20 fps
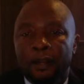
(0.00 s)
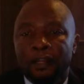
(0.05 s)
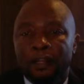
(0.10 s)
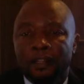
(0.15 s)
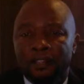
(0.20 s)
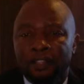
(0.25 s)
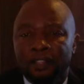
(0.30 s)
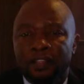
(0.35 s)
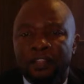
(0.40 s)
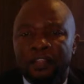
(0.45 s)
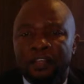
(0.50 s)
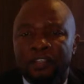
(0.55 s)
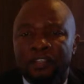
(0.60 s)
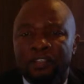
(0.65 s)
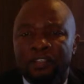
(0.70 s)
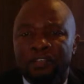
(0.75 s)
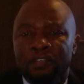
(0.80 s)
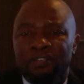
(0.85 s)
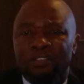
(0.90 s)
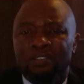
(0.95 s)
anything
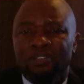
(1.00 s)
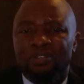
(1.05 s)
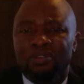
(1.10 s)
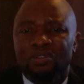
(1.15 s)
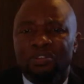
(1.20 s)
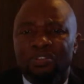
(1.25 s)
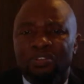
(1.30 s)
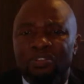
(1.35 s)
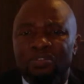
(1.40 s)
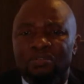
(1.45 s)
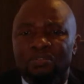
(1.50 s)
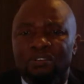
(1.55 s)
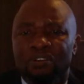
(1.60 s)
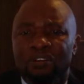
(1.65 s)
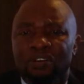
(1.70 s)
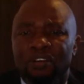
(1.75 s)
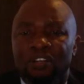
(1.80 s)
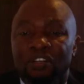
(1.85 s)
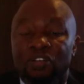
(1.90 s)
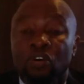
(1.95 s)
that is not
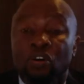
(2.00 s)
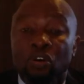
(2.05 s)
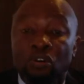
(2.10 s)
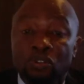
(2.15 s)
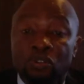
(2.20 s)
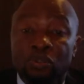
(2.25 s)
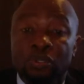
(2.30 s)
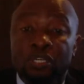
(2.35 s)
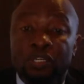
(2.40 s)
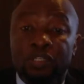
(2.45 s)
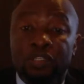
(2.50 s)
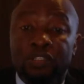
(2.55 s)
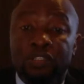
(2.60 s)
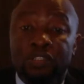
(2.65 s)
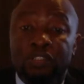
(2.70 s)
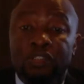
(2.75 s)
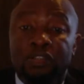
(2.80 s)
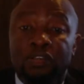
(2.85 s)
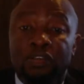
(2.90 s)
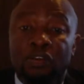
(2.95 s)
in
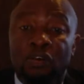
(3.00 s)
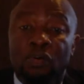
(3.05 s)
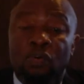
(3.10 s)
consonance